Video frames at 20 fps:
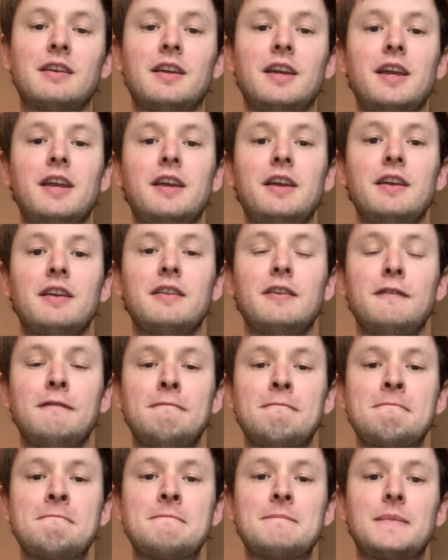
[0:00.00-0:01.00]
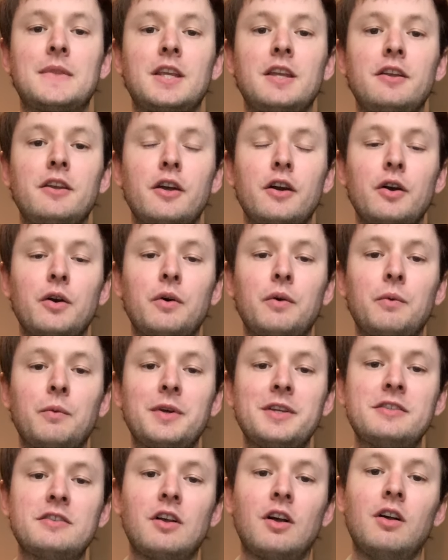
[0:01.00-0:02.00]
And, you know,
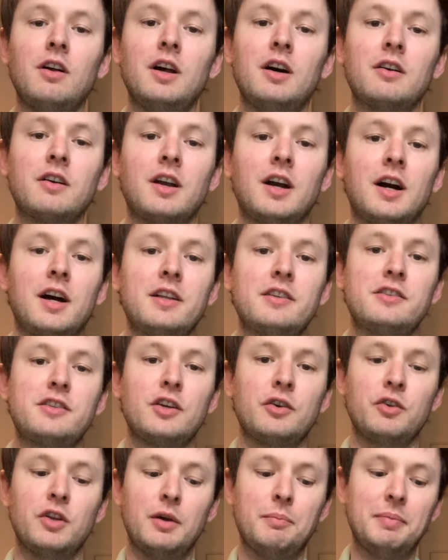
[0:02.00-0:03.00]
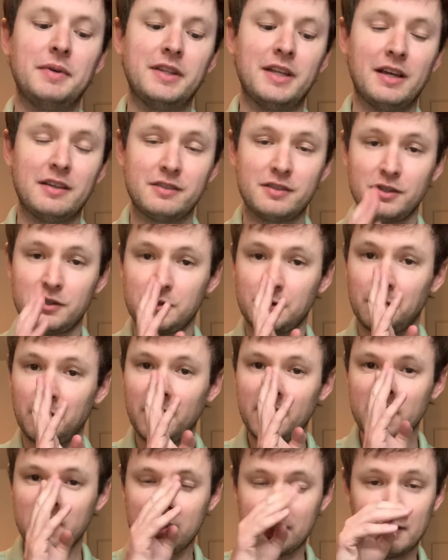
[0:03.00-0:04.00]
we saw how God showed up in that
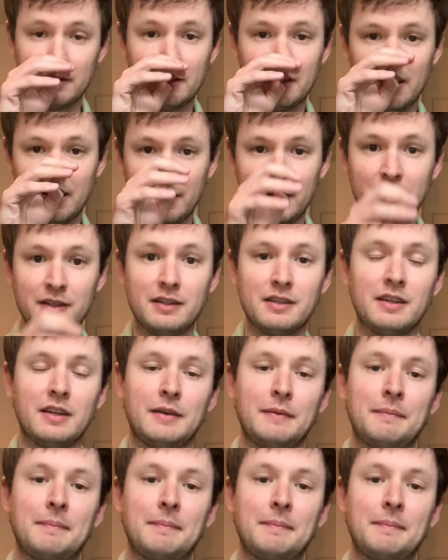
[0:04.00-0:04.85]
situation and